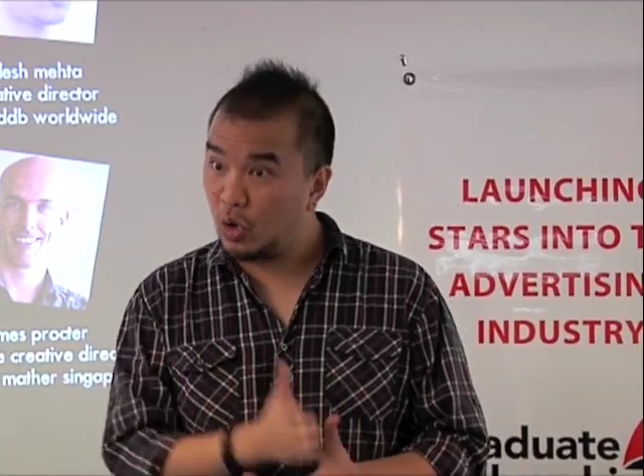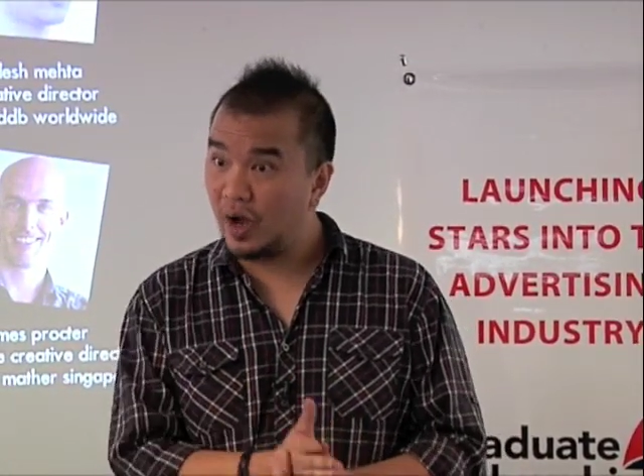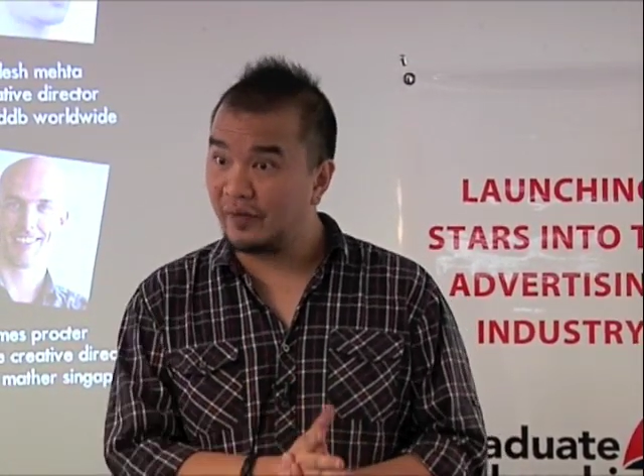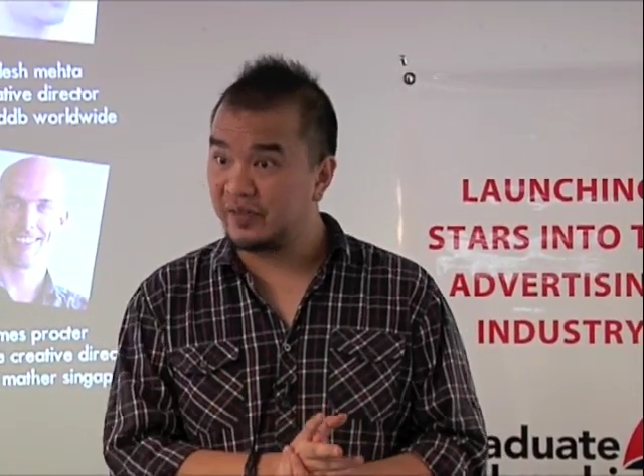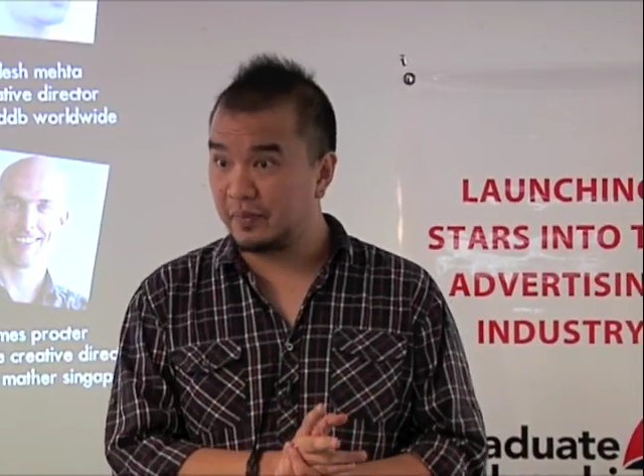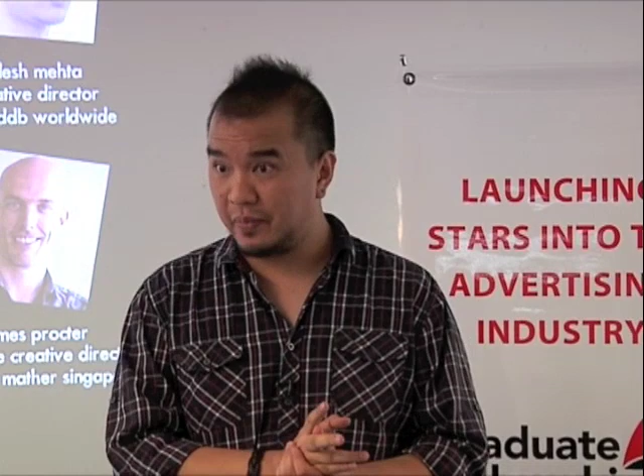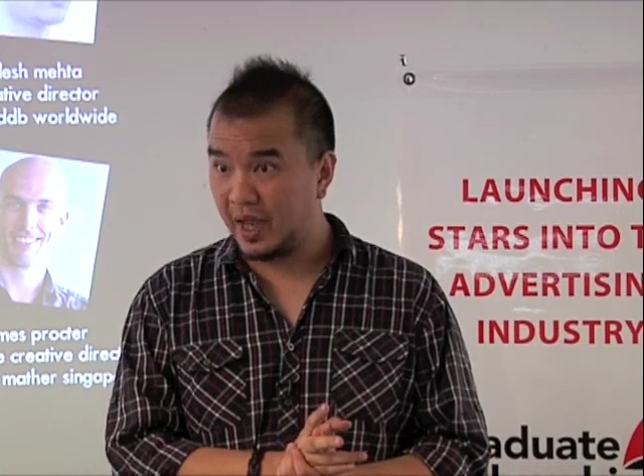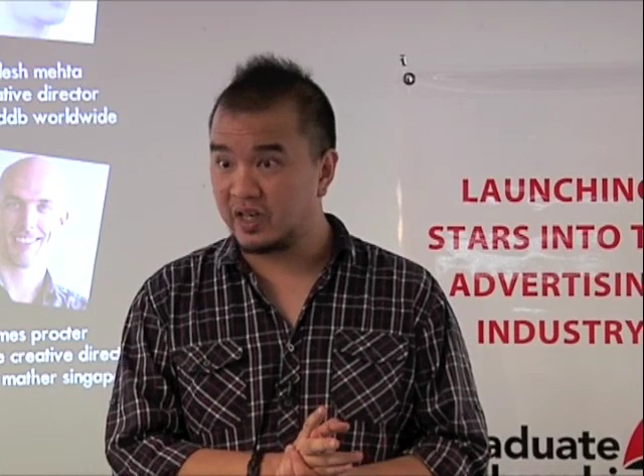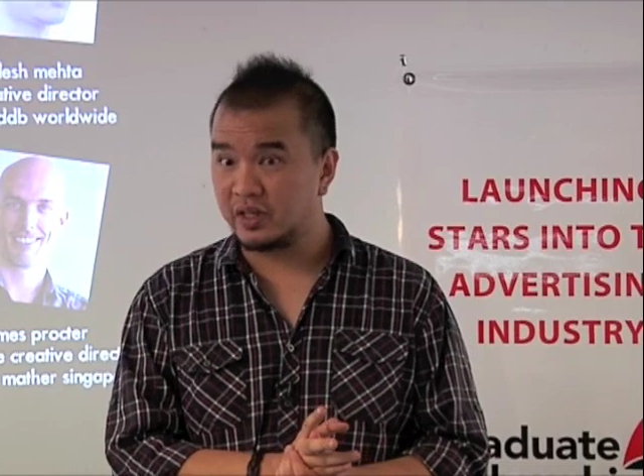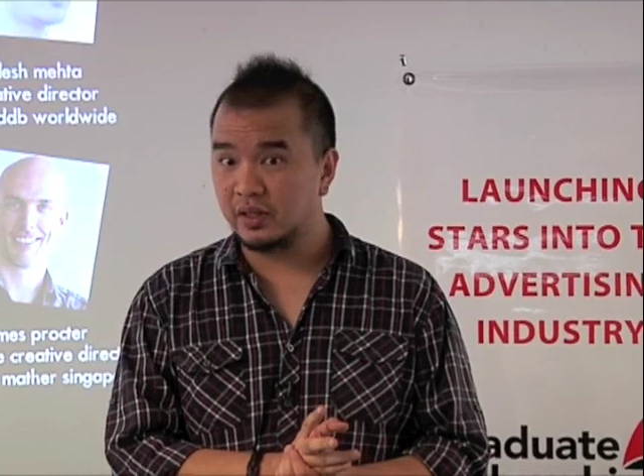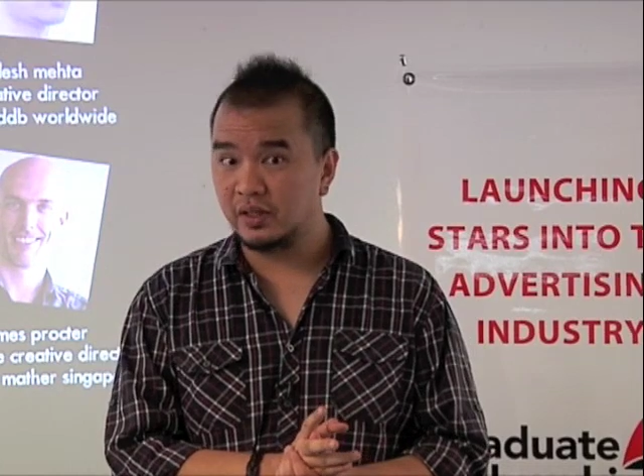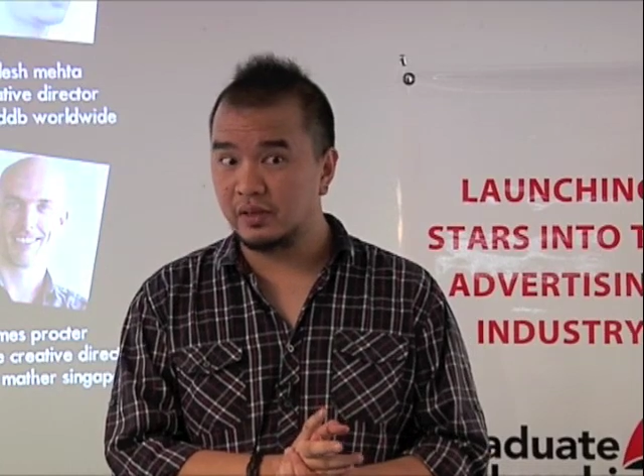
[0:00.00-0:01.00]
go after
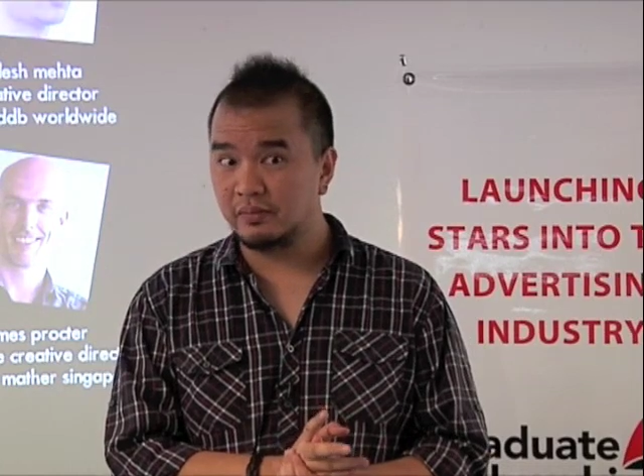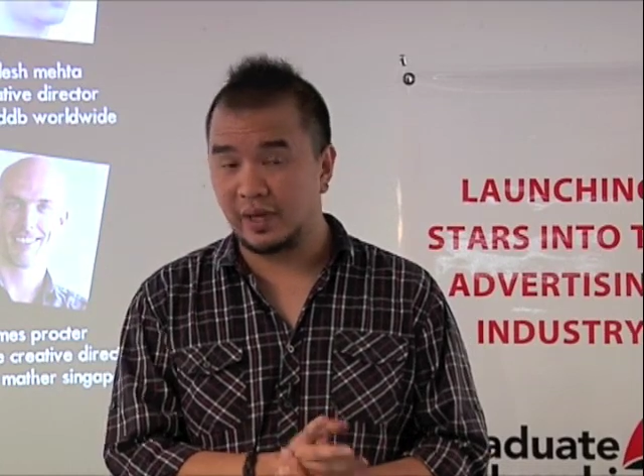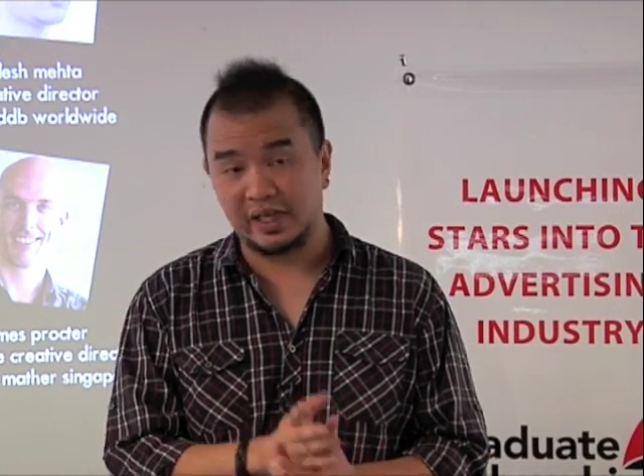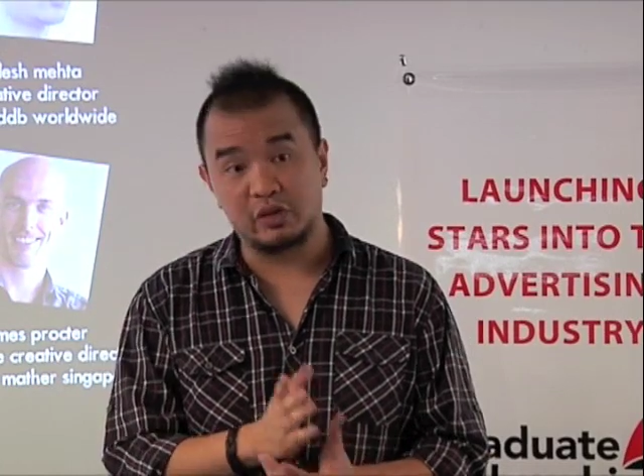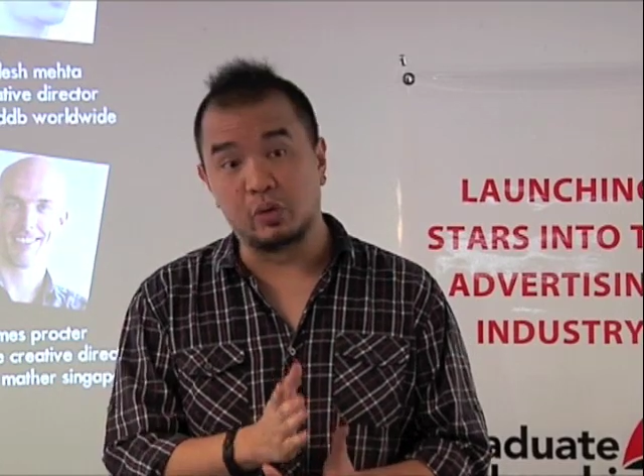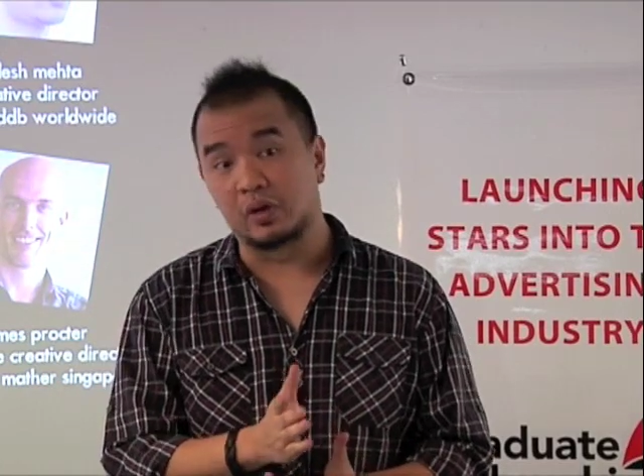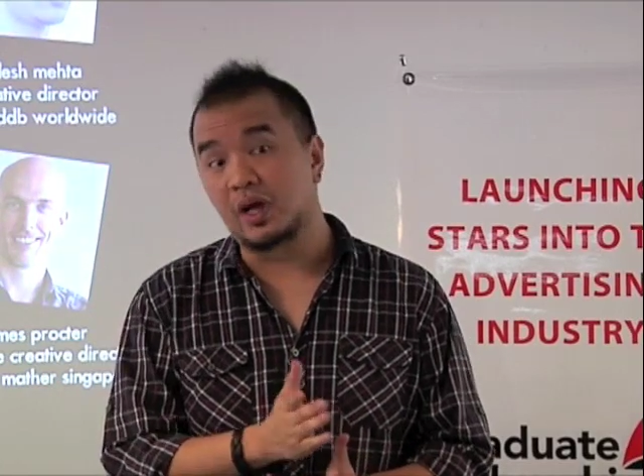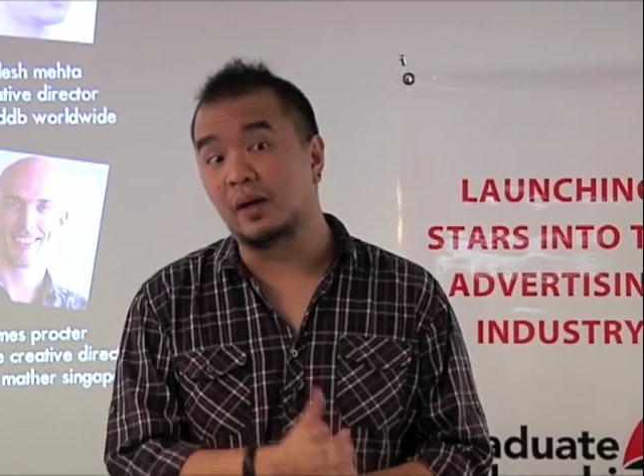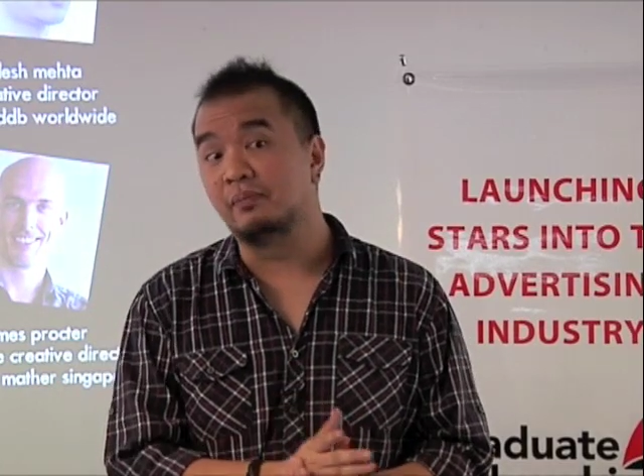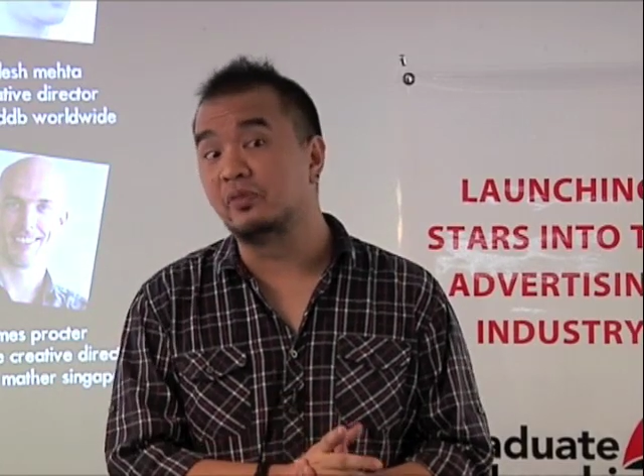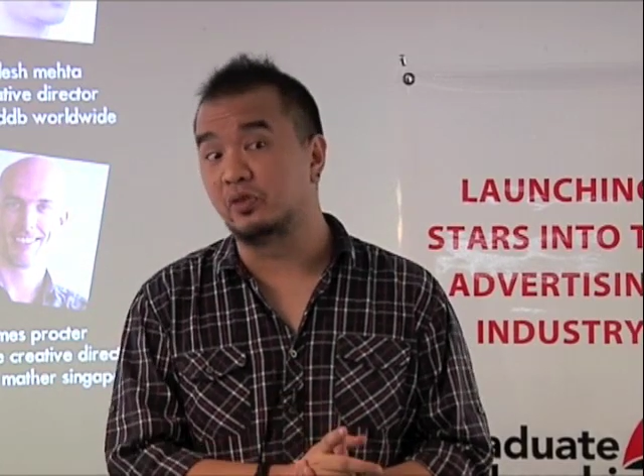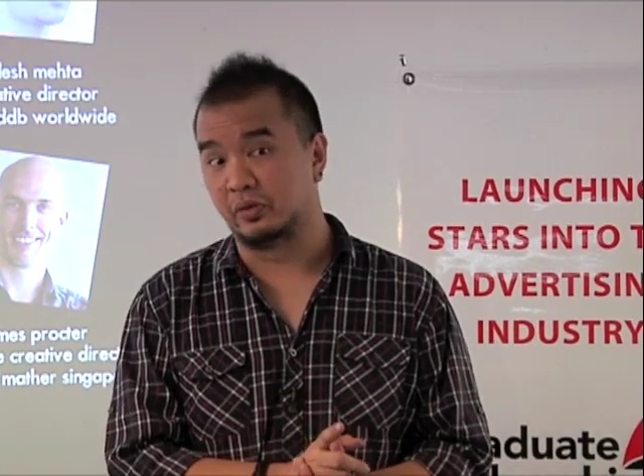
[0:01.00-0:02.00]
passion, money will
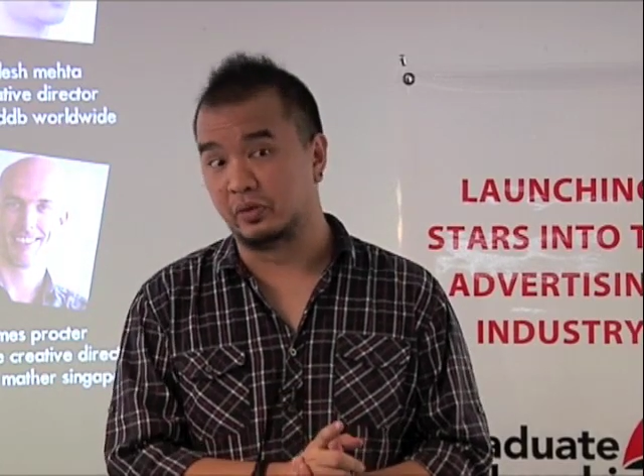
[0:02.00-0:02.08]
come to